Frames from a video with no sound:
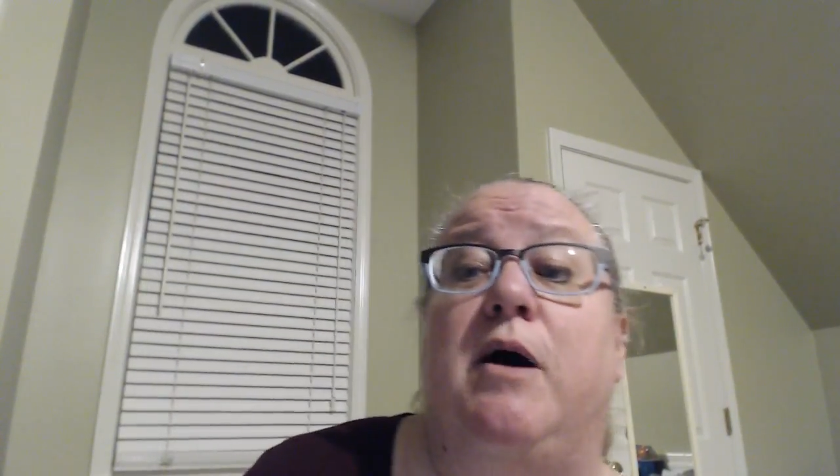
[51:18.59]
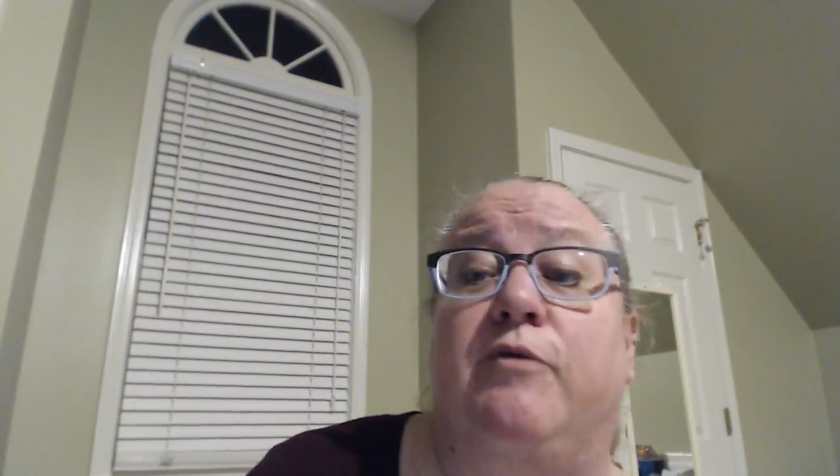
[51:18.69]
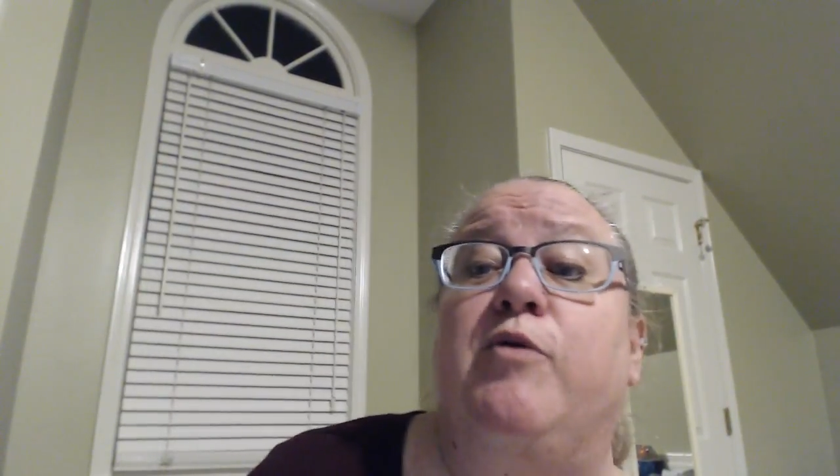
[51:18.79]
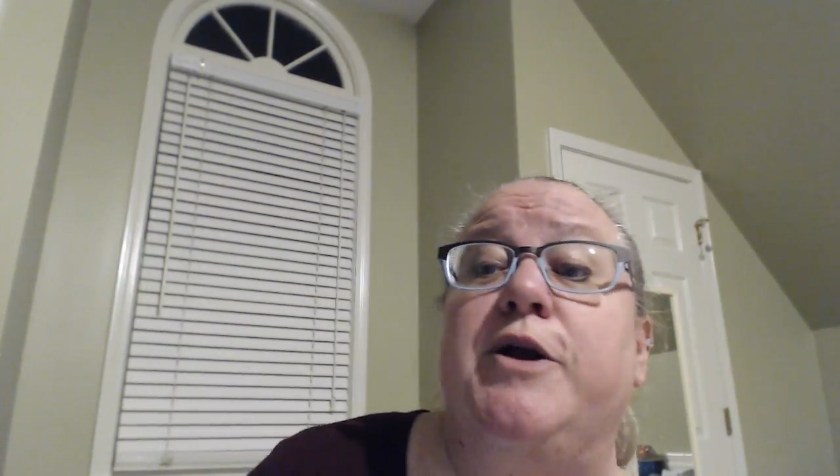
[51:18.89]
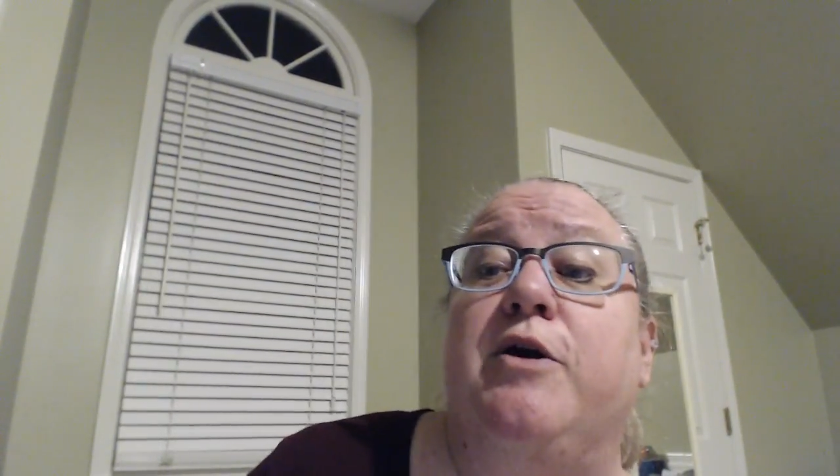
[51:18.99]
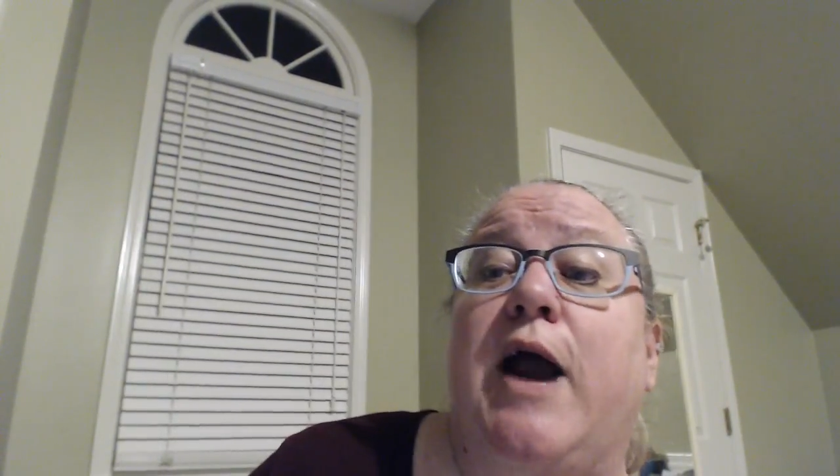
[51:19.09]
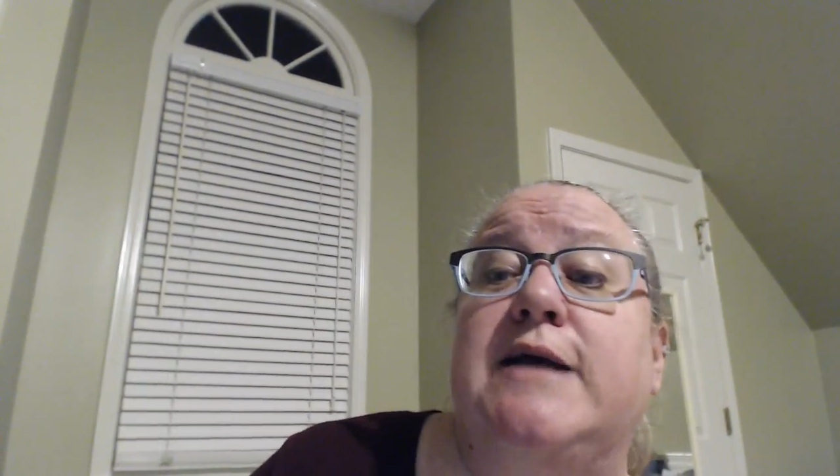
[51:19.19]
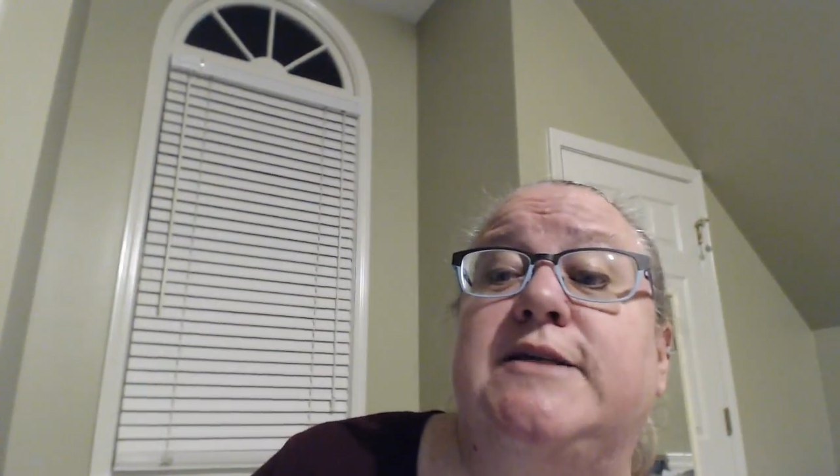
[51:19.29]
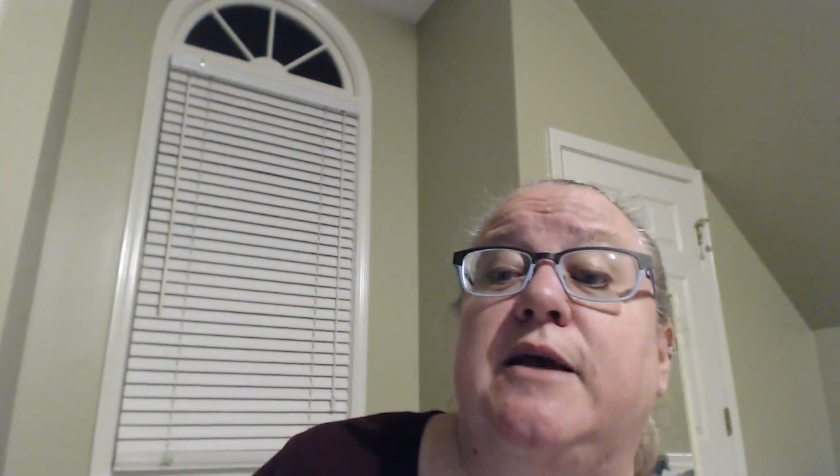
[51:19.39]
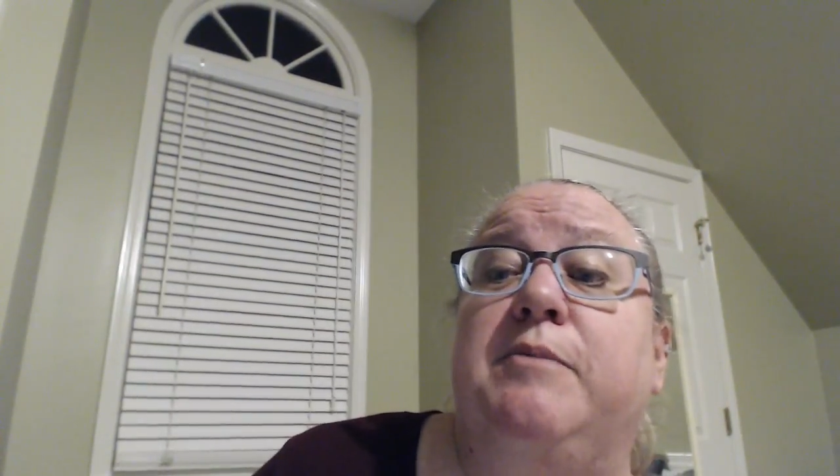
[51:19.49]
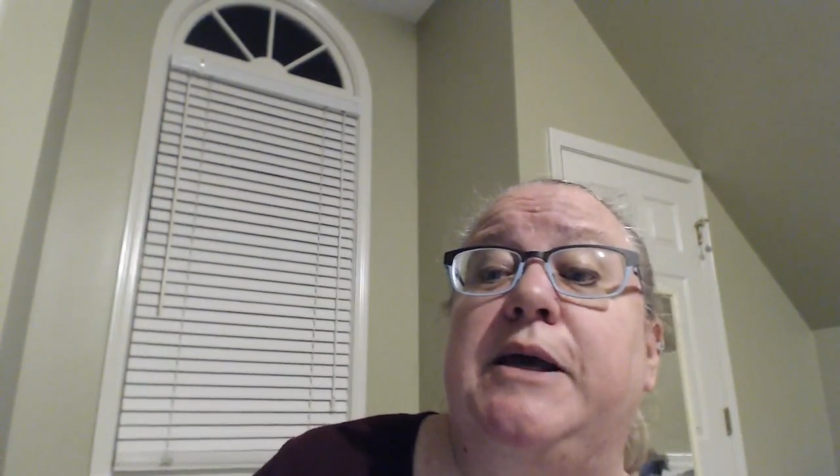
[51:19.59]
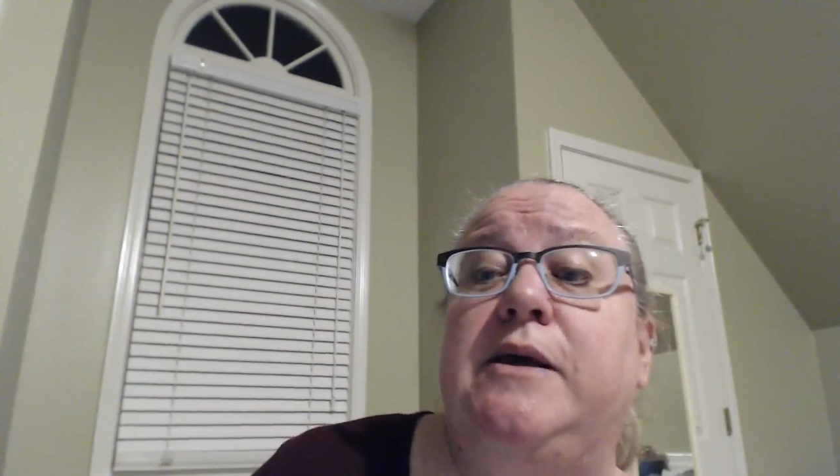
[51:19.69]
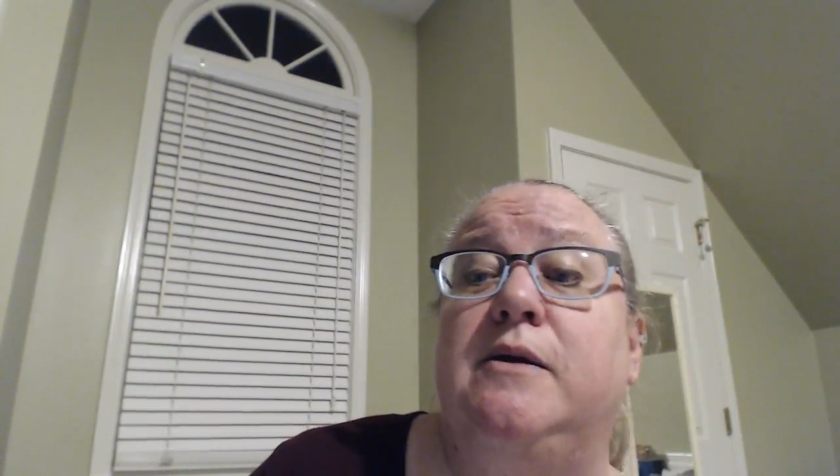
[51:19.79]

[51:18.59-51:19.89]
of what you're asking me.